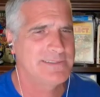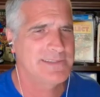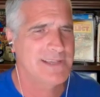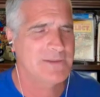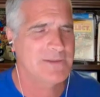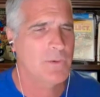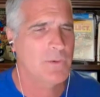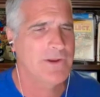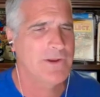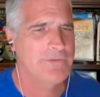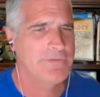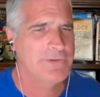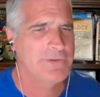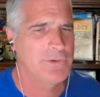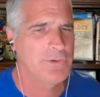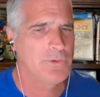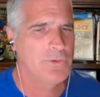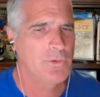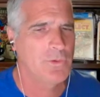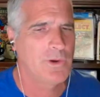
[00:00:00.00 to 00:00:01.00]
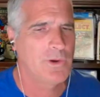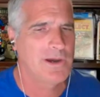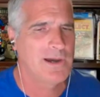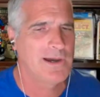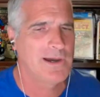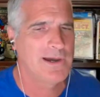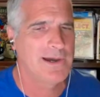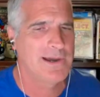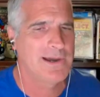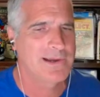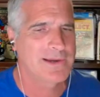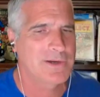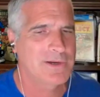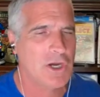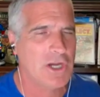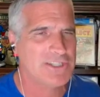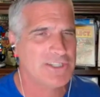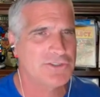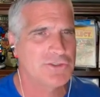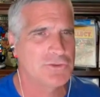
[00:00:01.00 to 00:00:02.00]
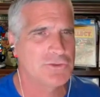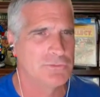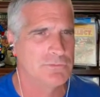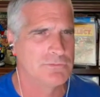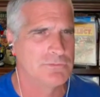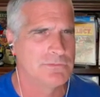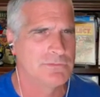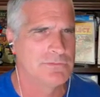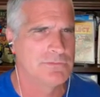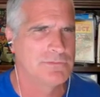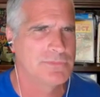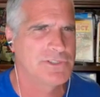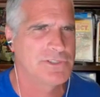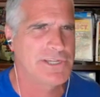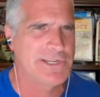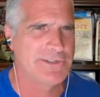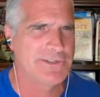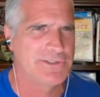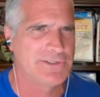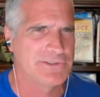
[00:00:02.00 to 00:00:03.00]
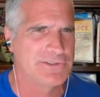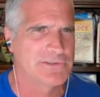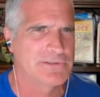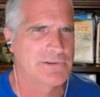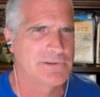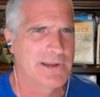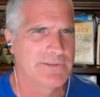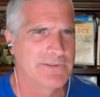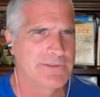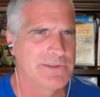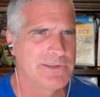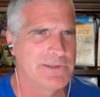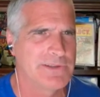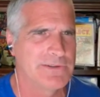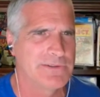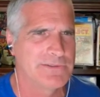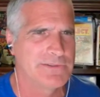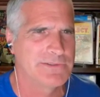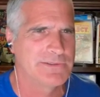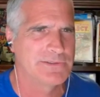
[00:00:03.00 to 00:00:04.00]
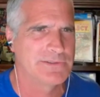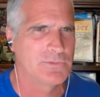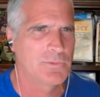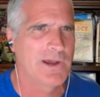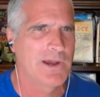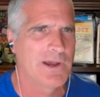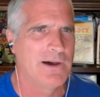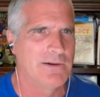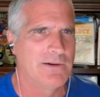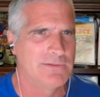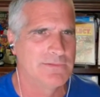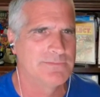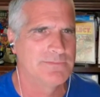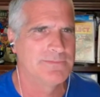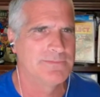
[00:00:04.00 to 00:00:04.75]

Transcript: he's had quite a few costume changes throughout the years as well.